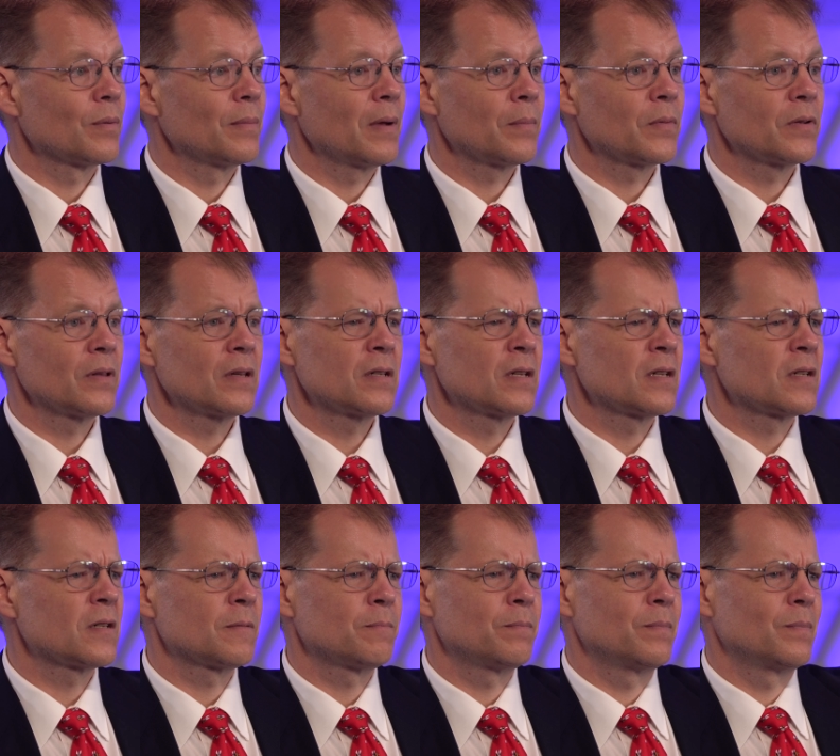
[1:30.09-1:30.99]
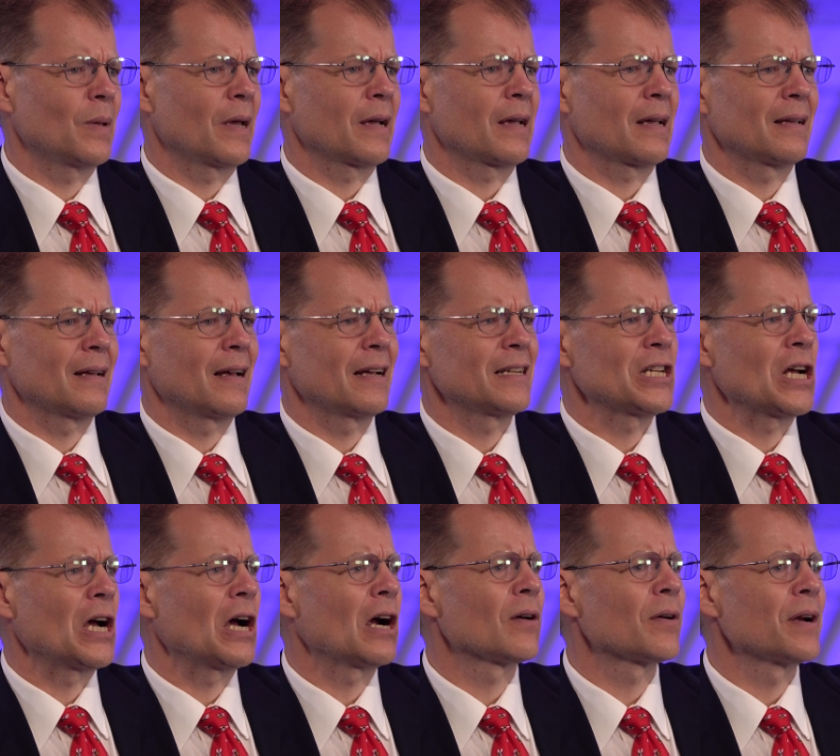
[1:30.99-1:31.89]
remember this is like
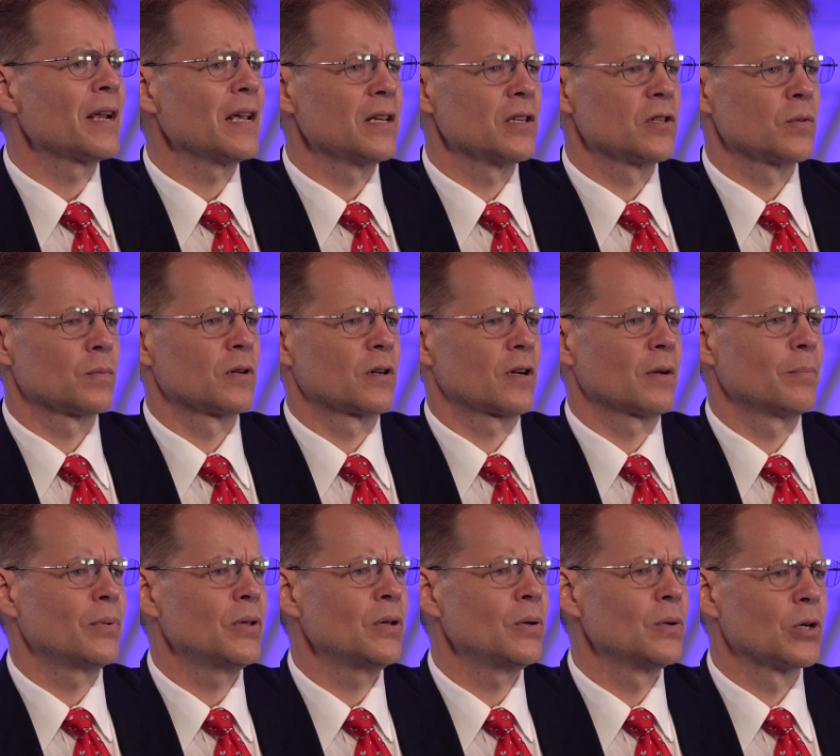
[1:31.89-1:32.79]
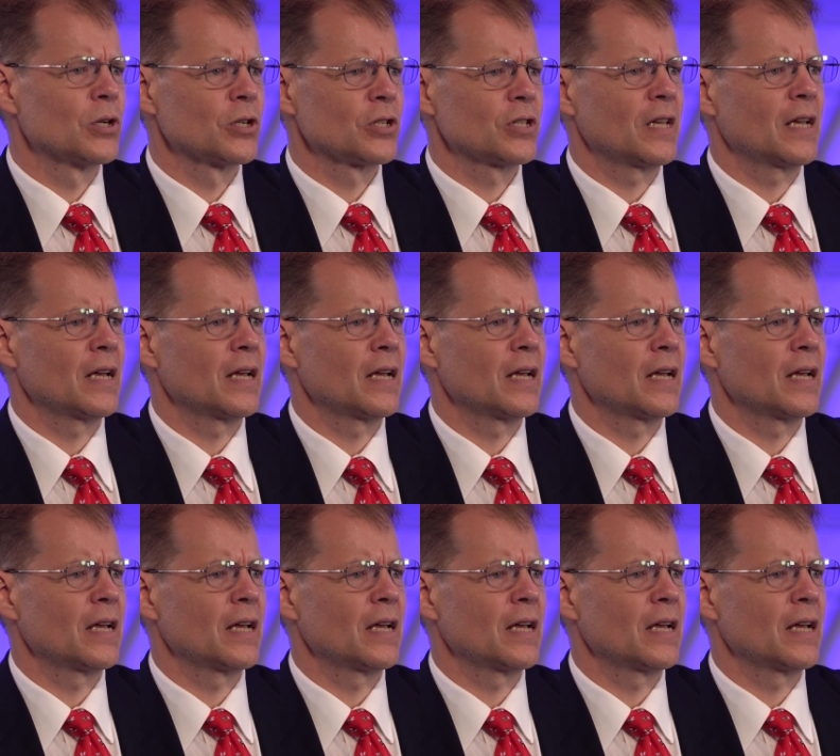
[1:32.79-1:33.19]
Ataris were computers